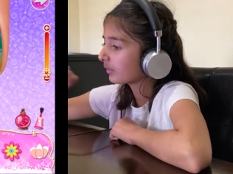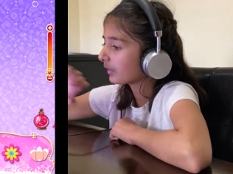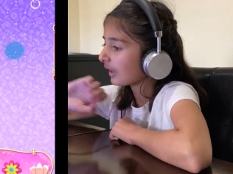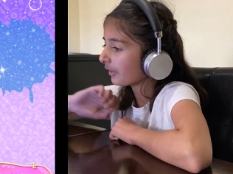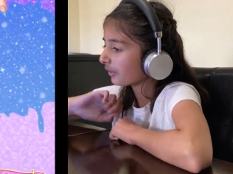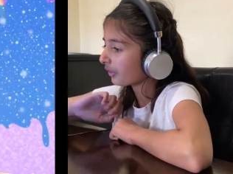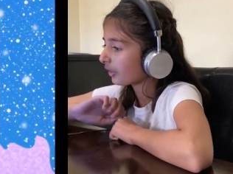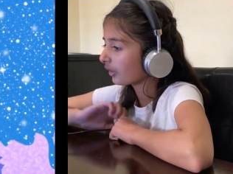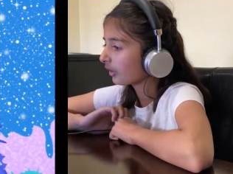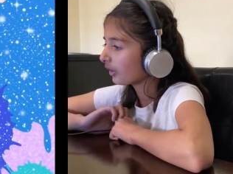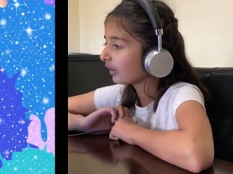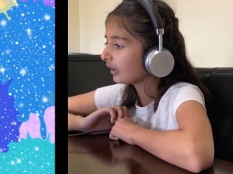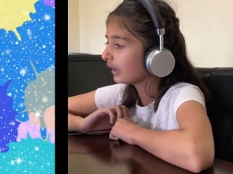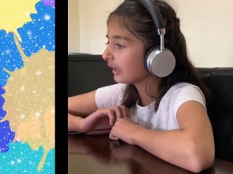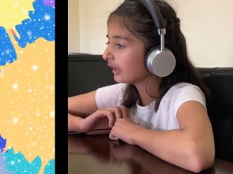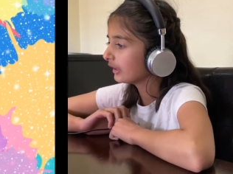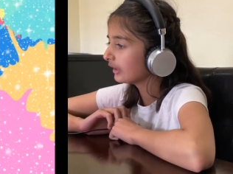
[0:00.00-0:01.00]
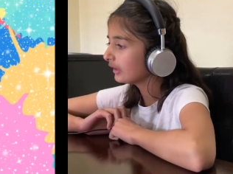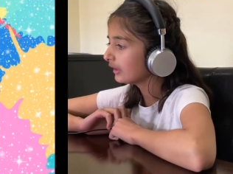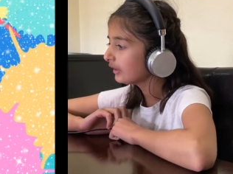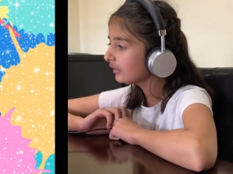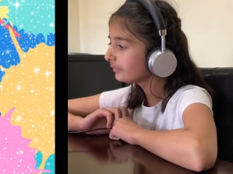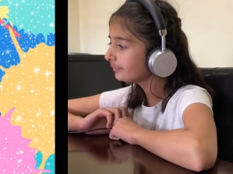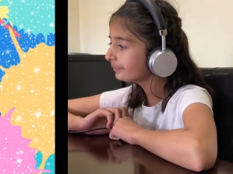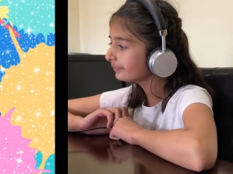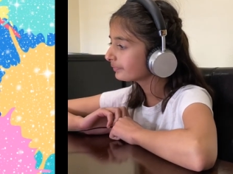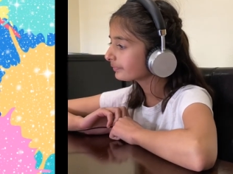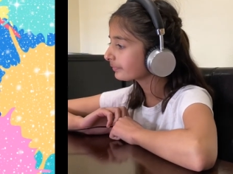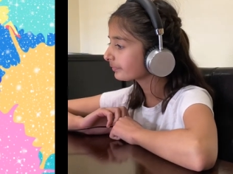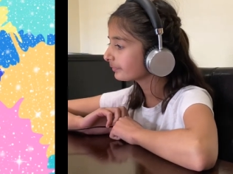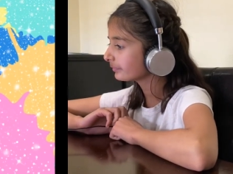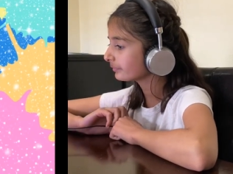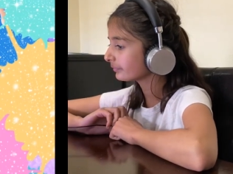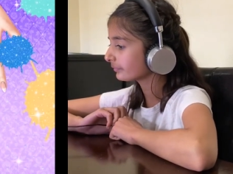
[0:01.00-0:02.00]
that's good.
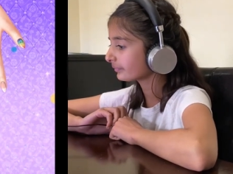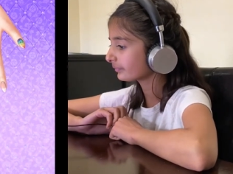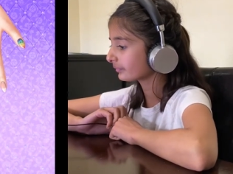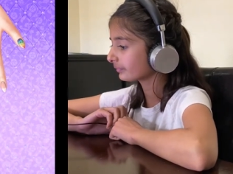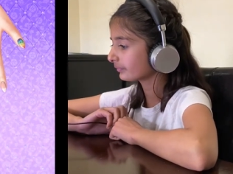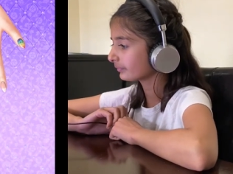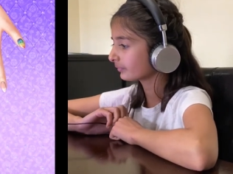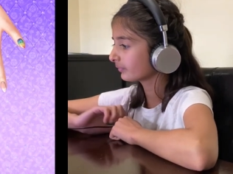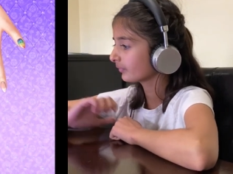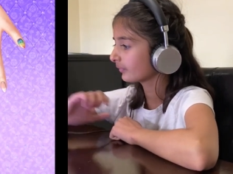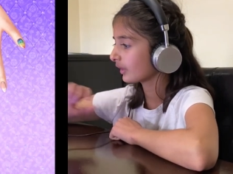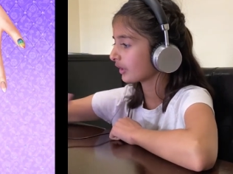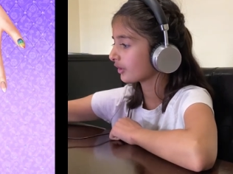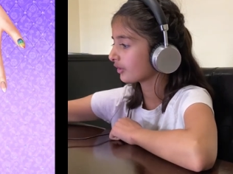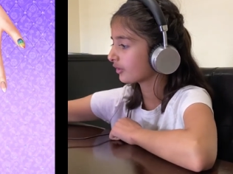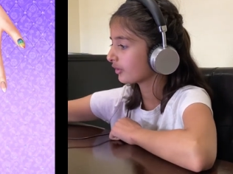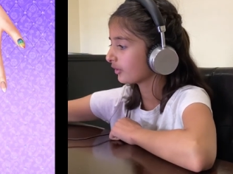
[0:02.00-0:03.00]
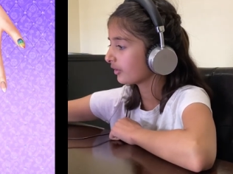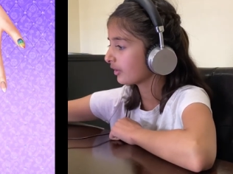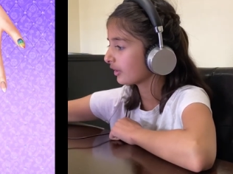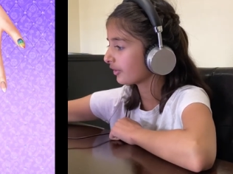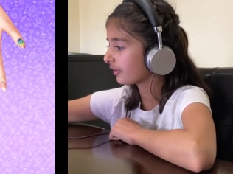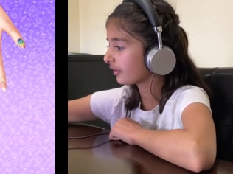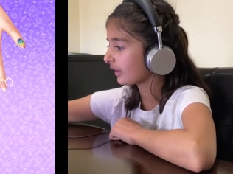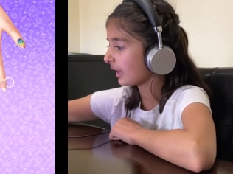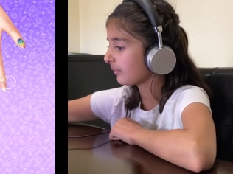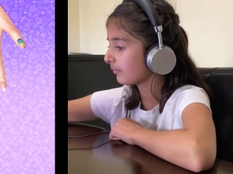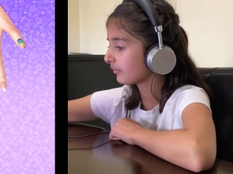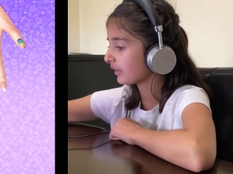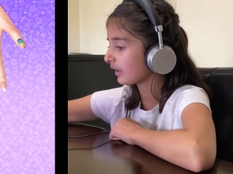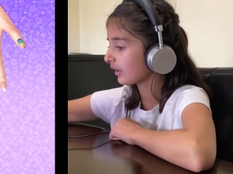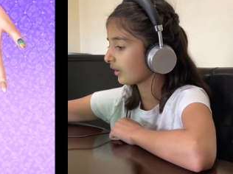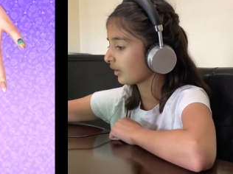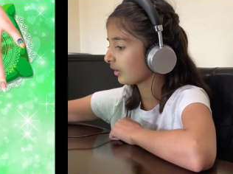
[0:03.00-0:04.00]
Let's do the same
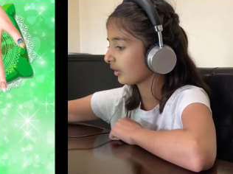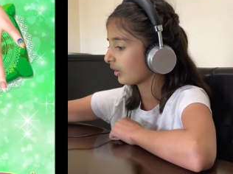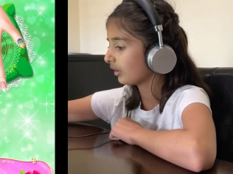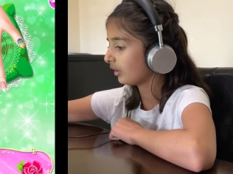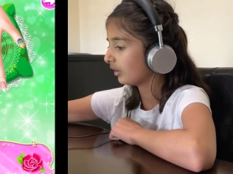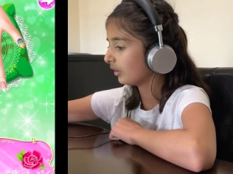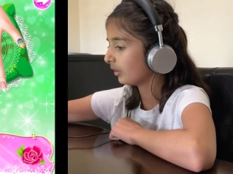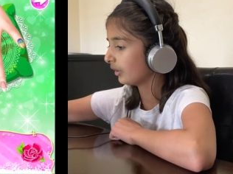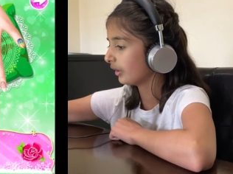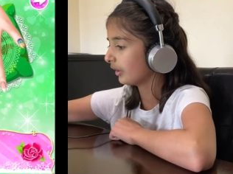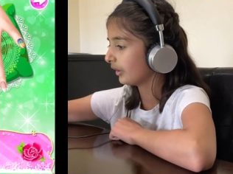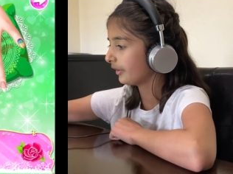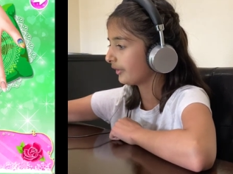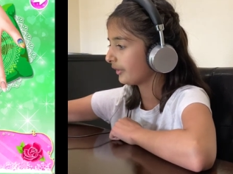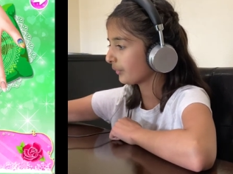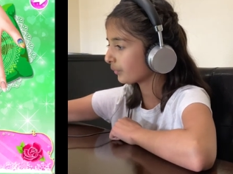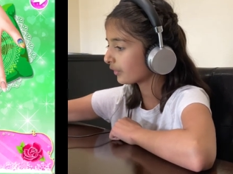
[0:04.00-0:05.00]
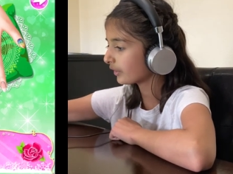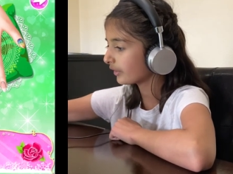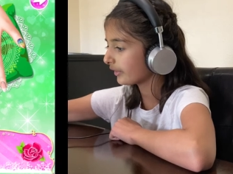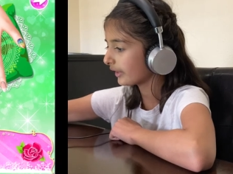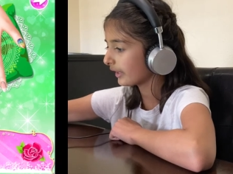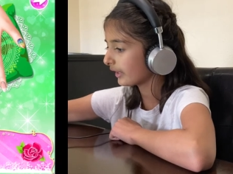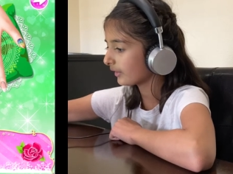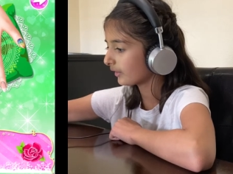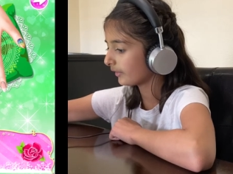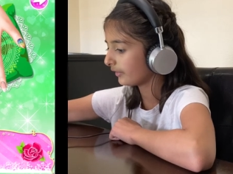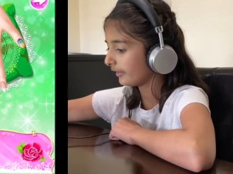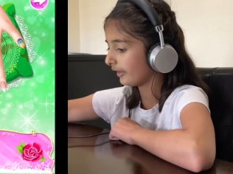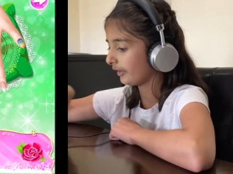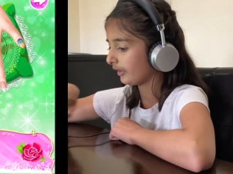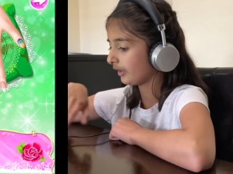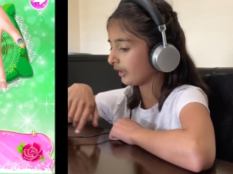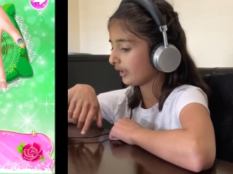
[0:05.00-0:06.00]
thing or a different thing on
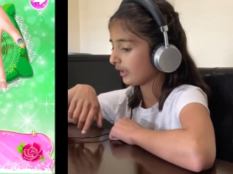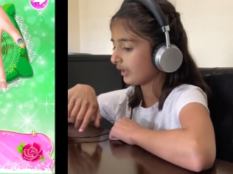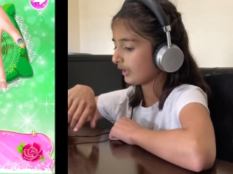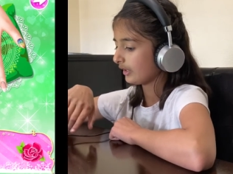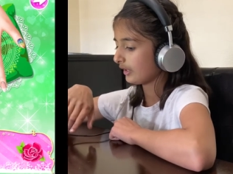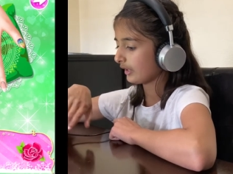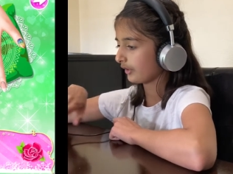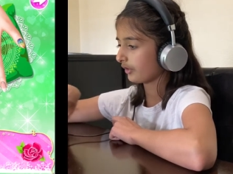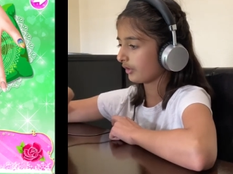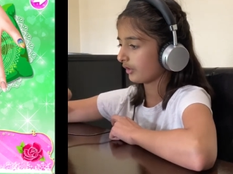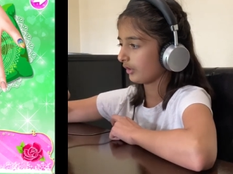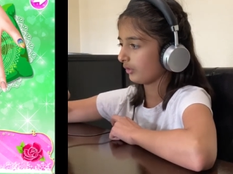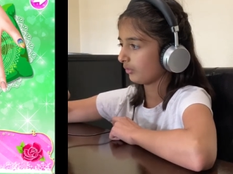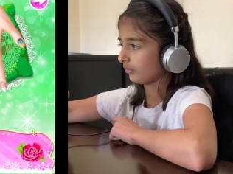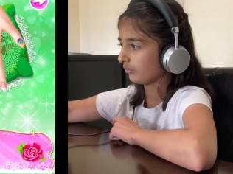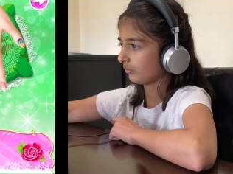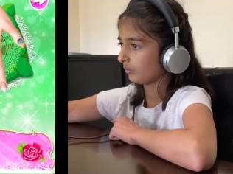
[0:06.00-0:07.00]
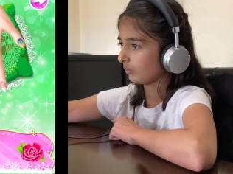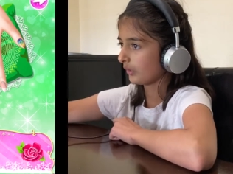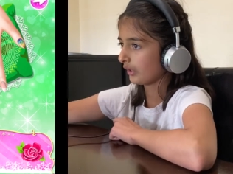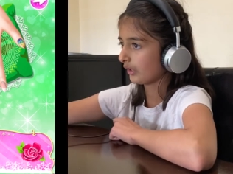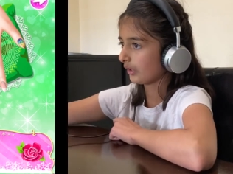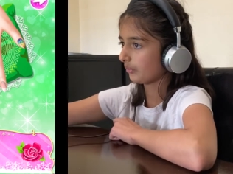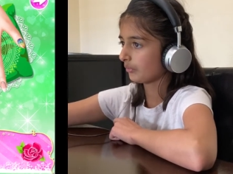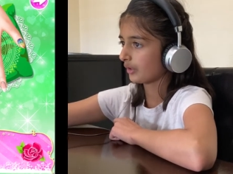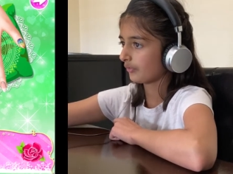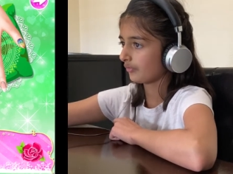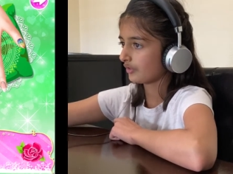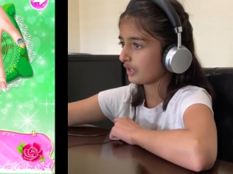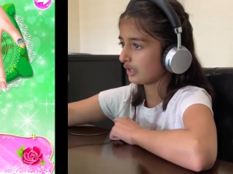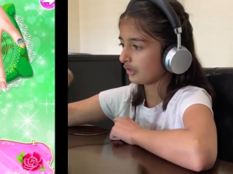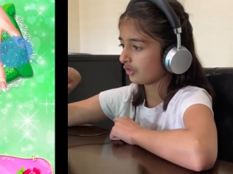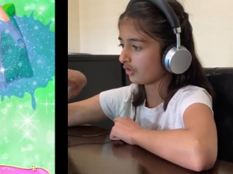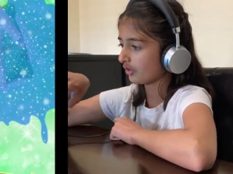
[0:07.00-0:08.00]
the next nail. Wait, I'm not
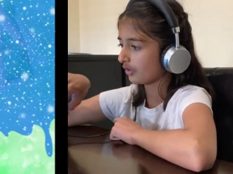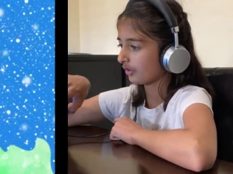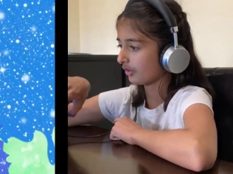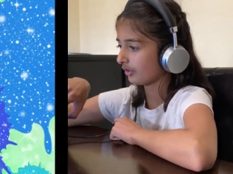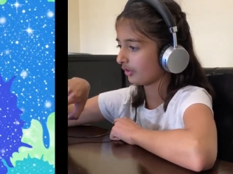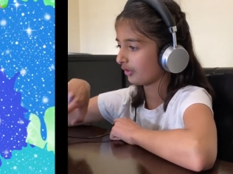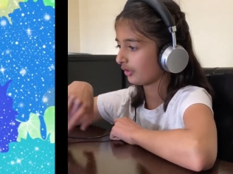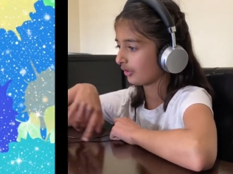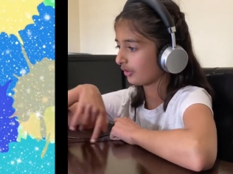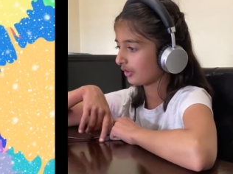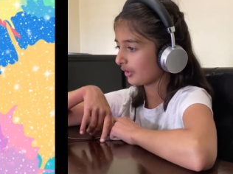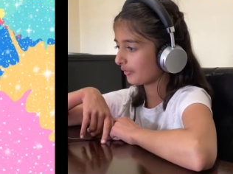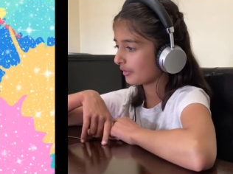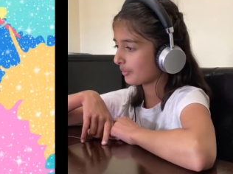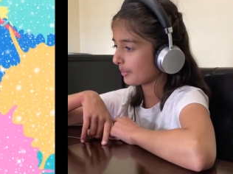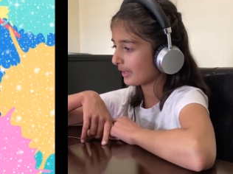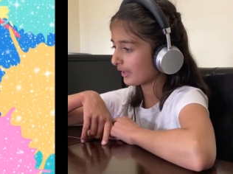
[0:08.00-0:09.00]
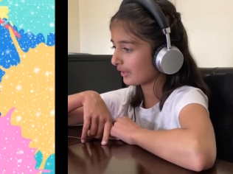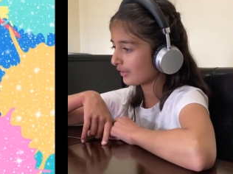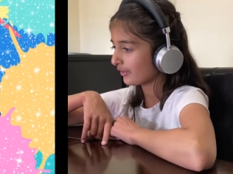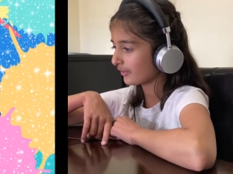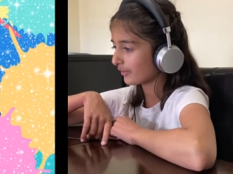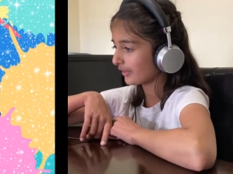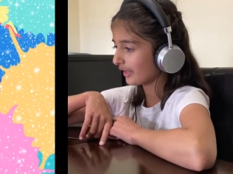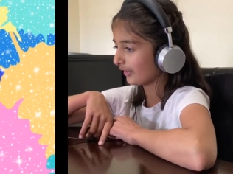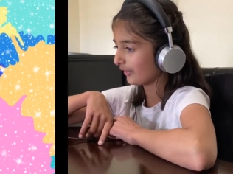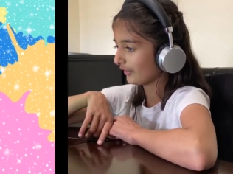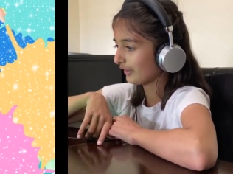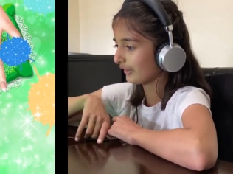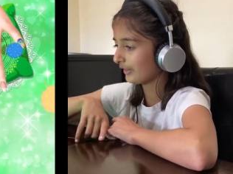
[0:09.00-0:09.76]
finished. I want to pick another nail.